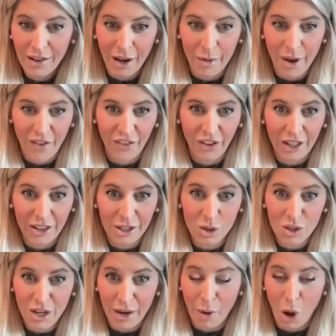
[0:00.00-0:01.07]
I mean, I feel like this
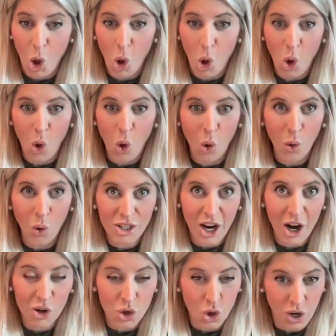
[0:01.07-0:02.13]
is like my whole
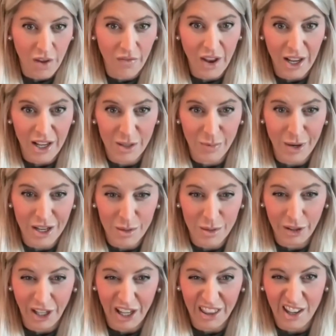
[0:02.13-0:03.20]
entire journey of NASB has
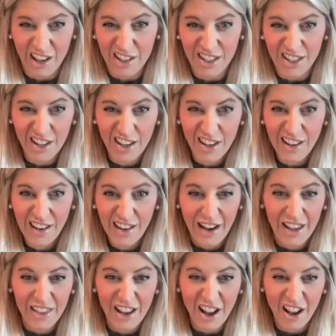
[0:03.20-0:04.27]
been like this.
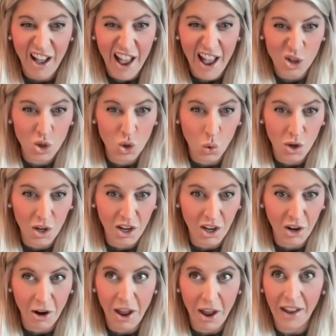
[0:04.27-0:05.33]
And then I'll ask Jordan and
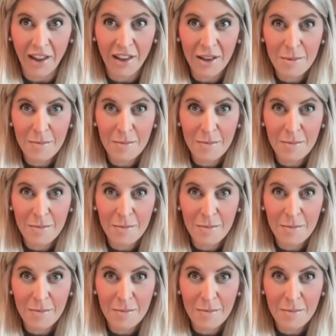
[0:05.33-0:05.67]
Greg,